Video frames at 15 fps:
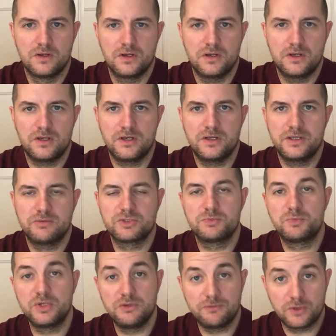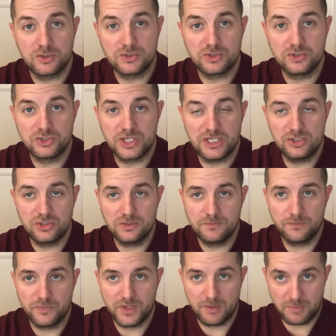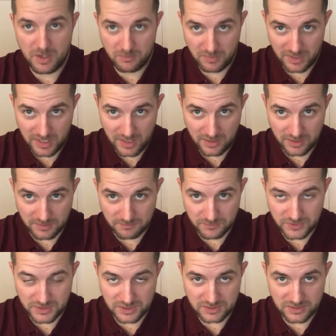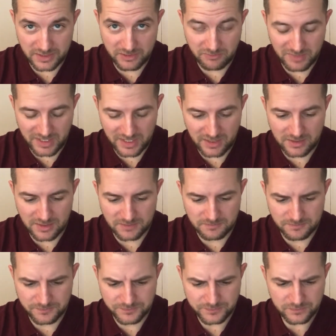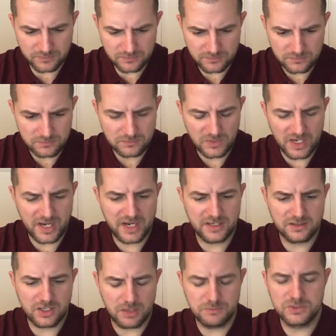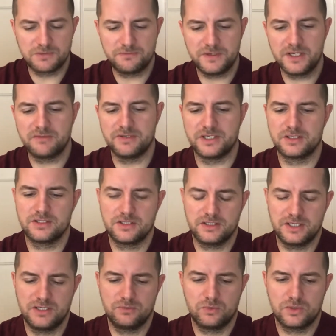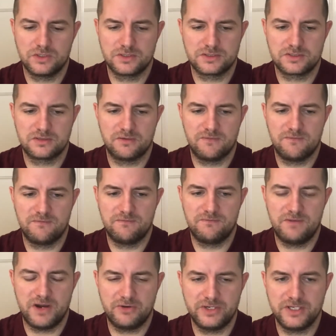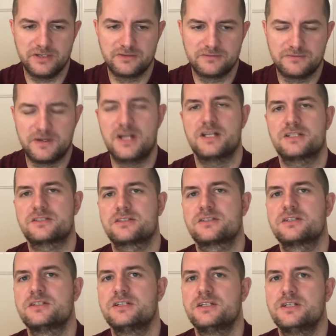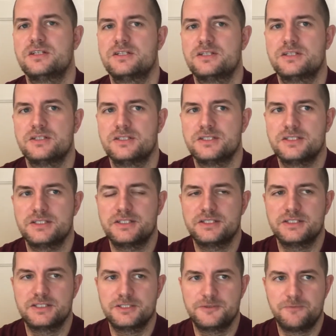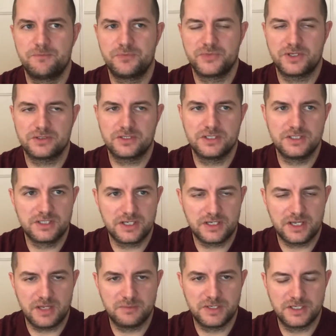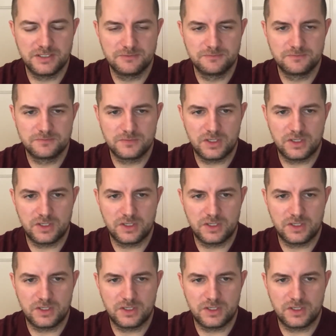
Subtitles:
There was a brief consultation about my hairline, the design of my hairline. And come to think of it, it was very fast. Dr. Ilker came in,